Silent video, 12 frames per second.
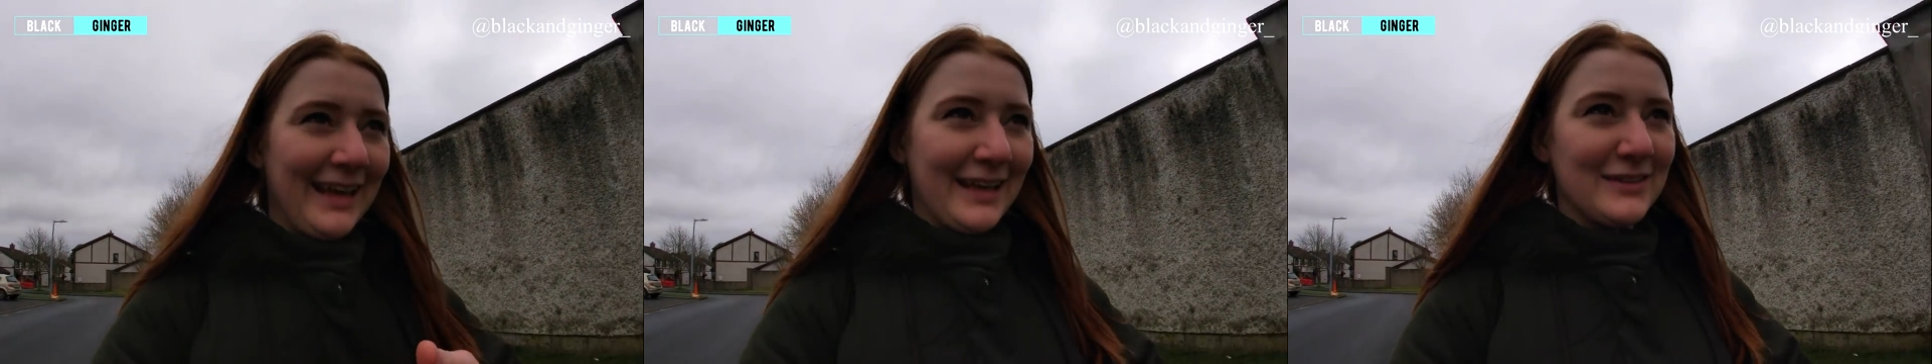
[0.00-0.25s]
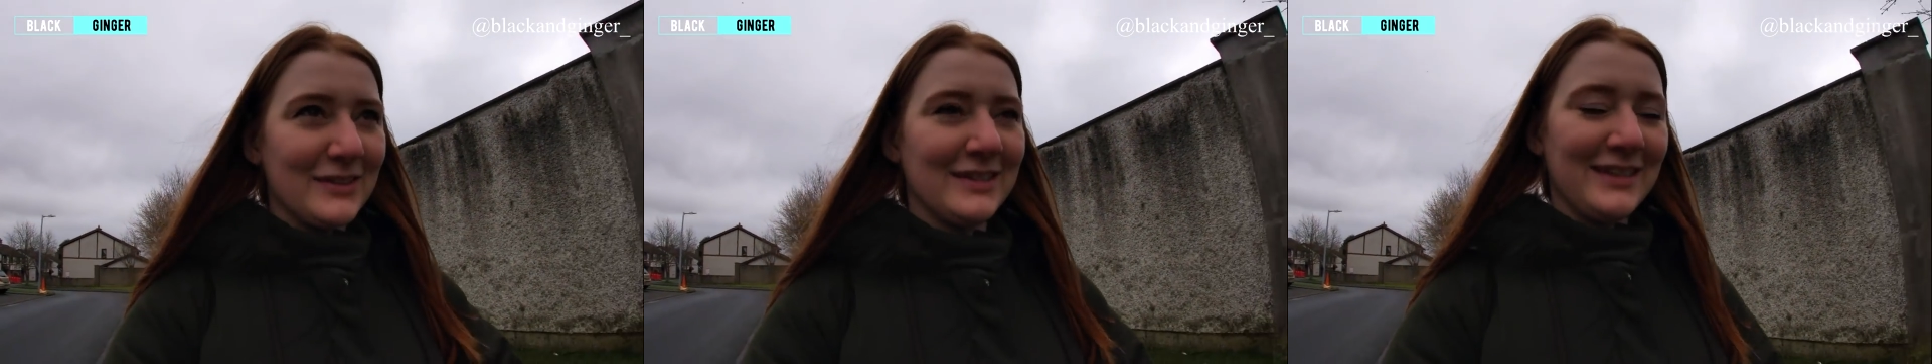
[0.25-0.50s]

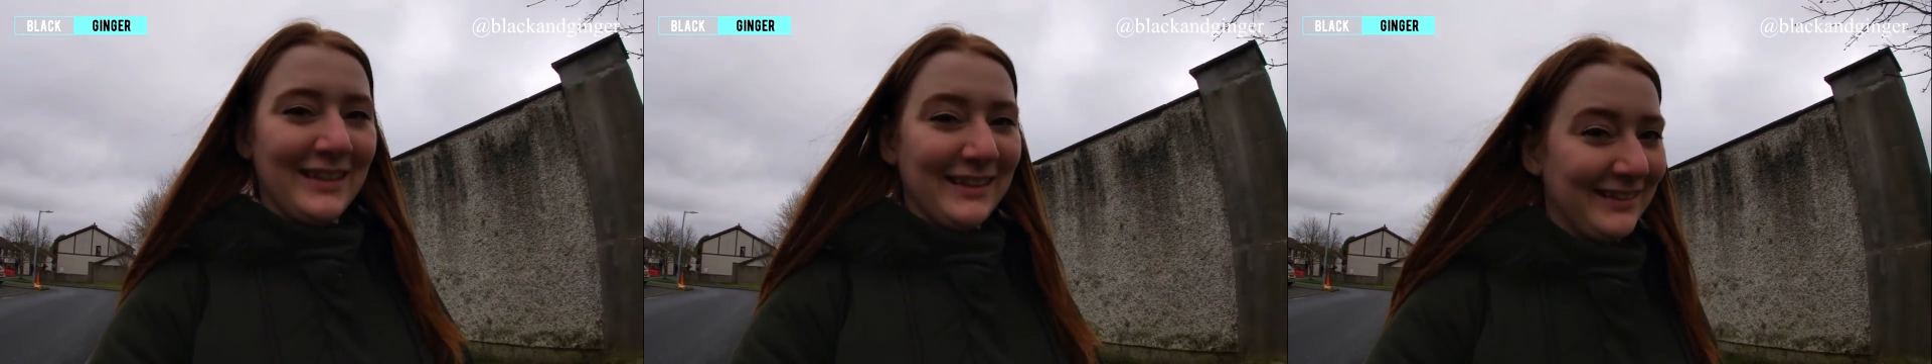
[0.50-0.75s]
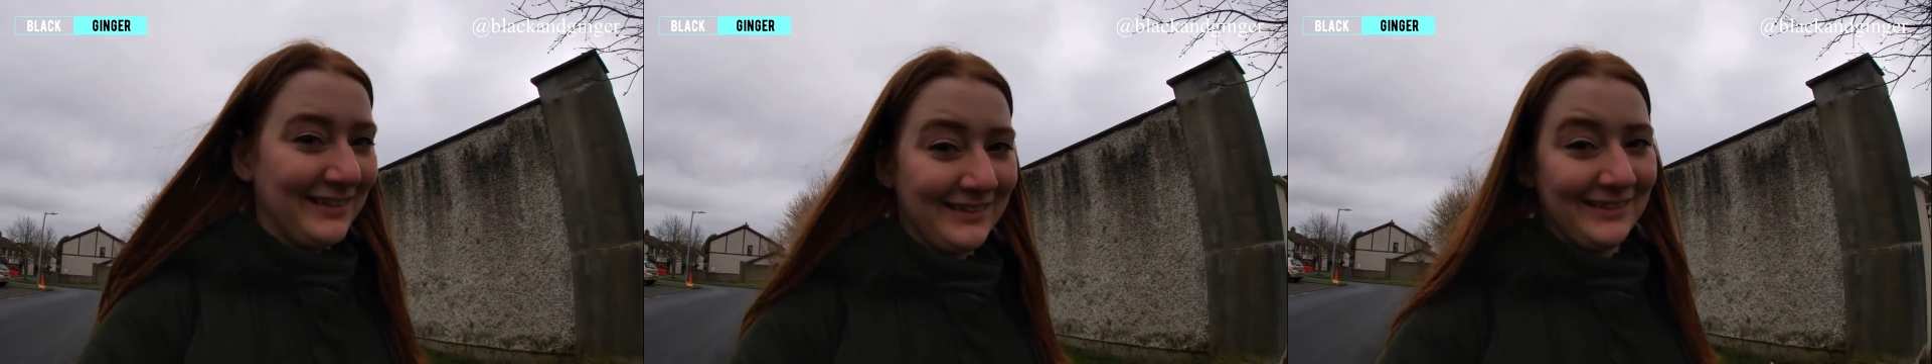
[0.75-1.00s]
as you see
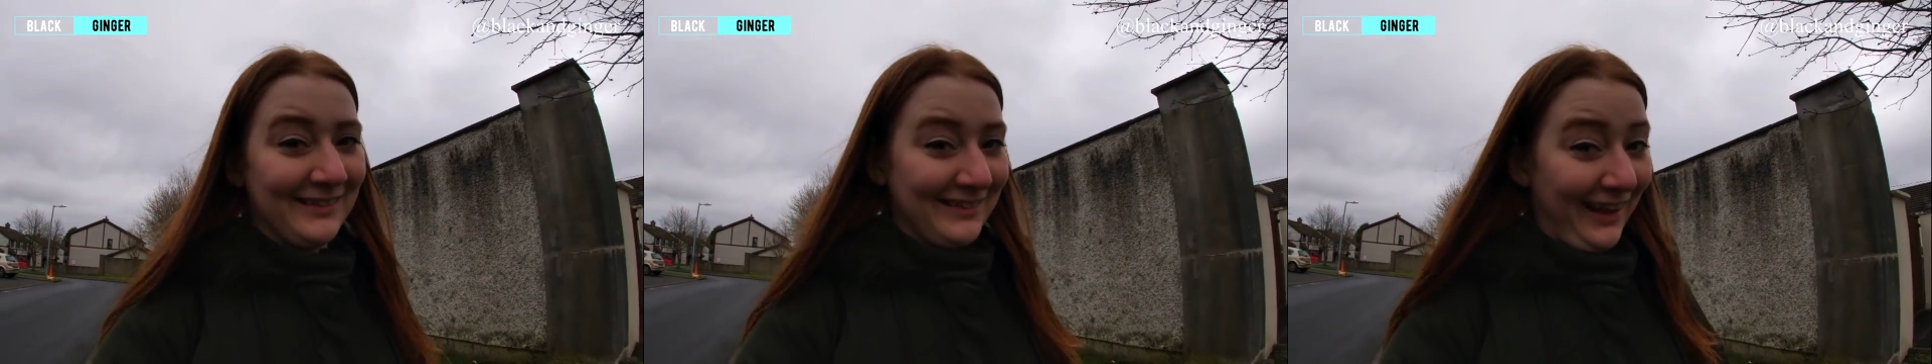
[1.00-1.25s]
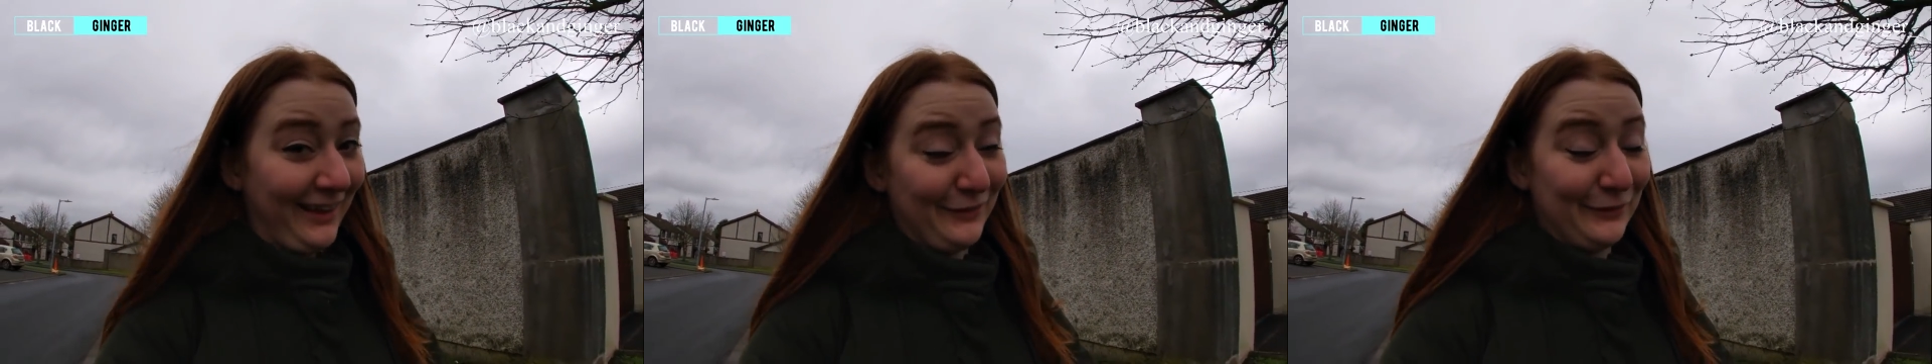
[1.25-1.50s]

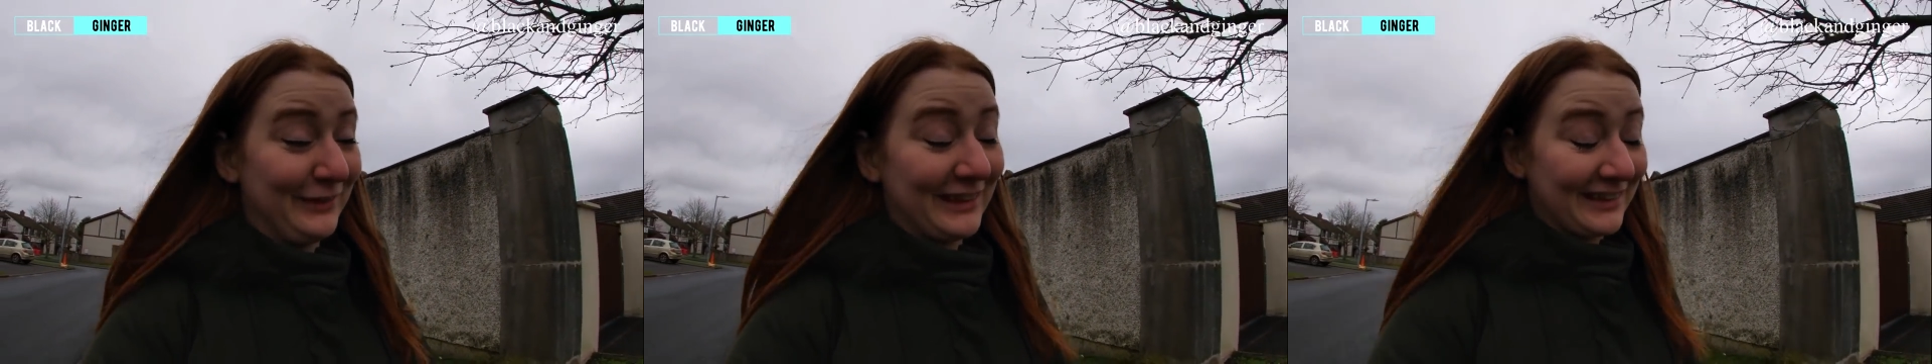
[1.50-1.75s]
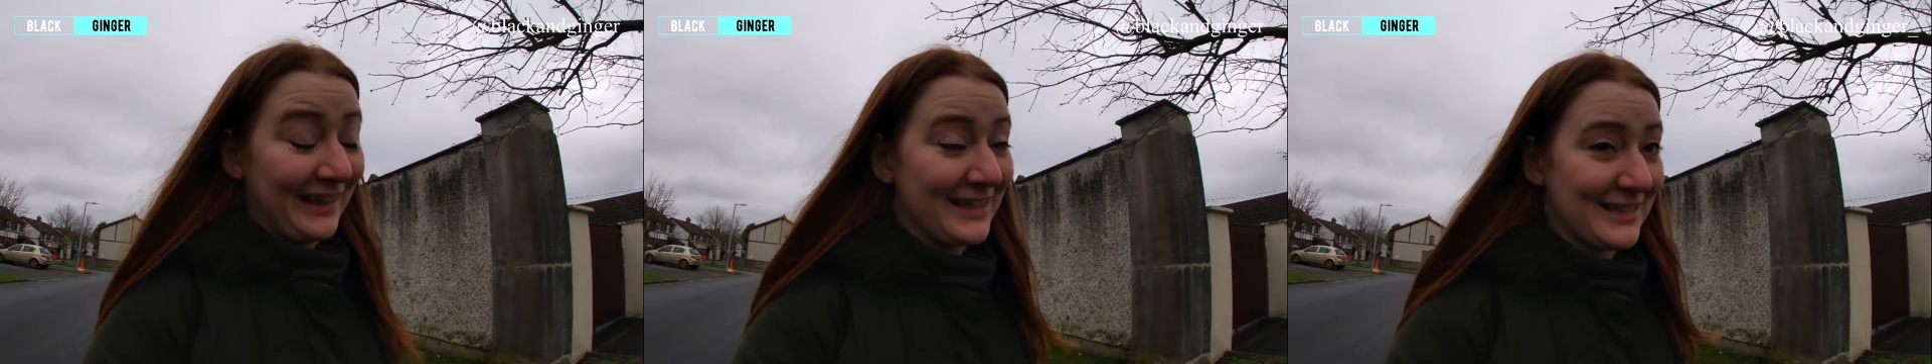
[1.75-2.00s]
I don't wear
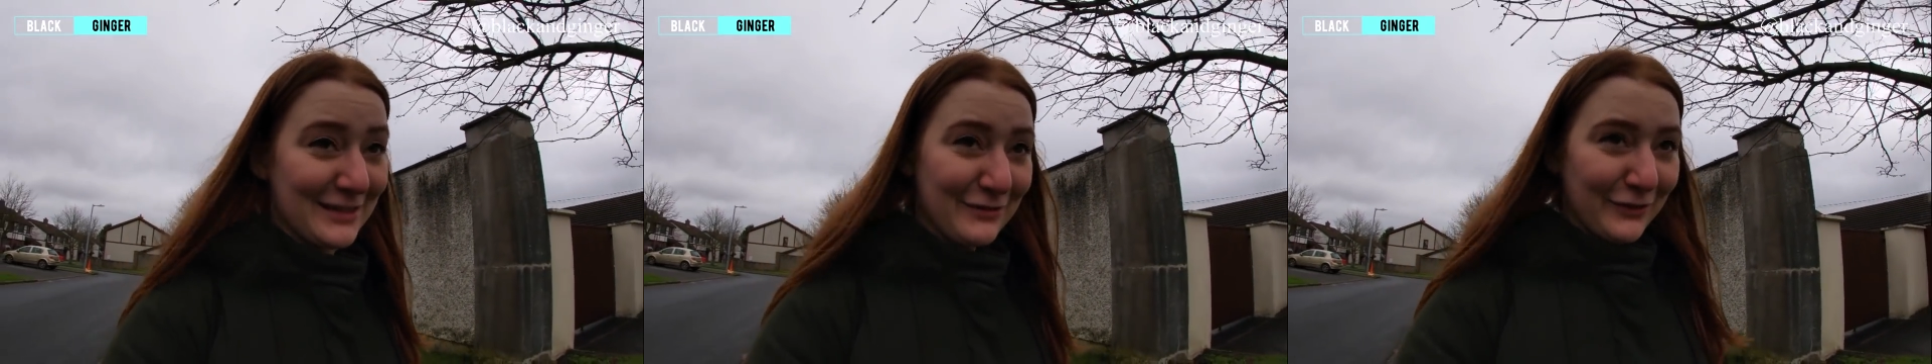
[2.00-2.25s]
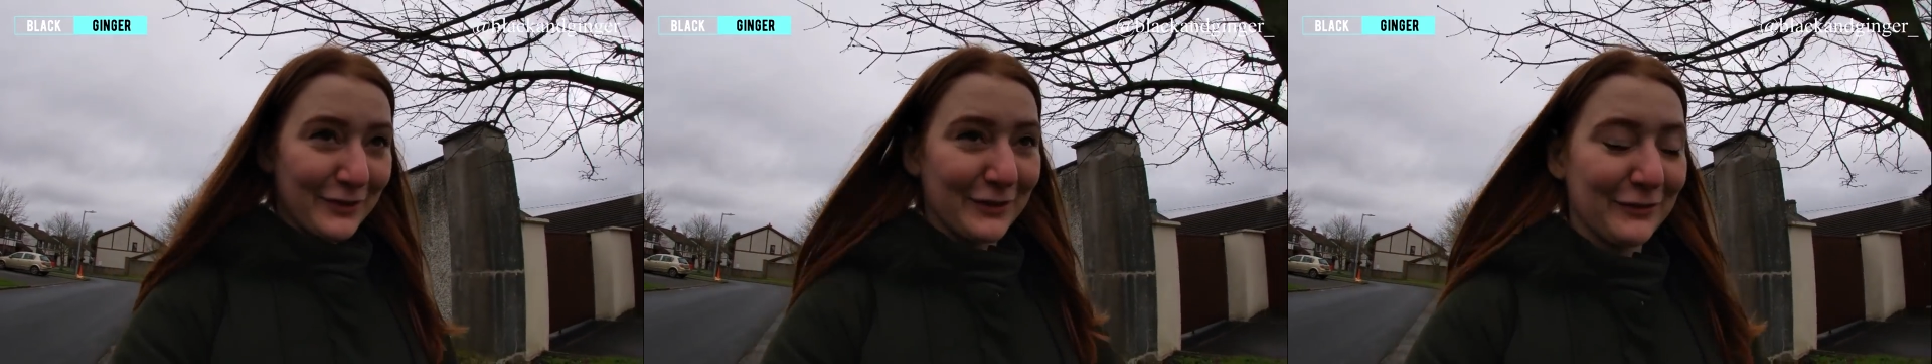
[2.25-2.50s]
glasses
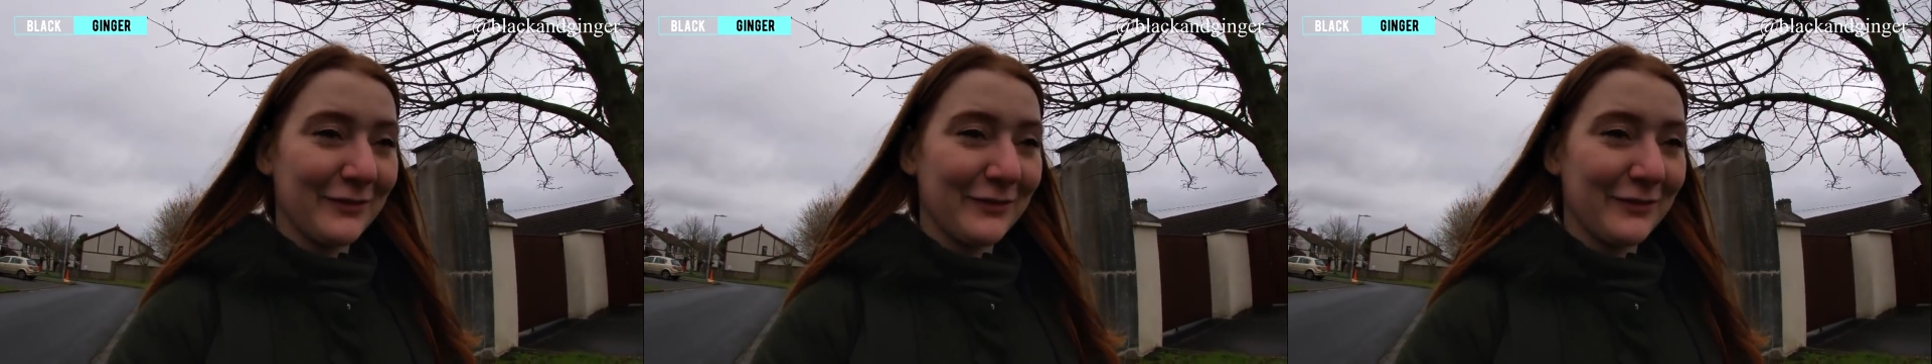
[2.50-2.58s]
for the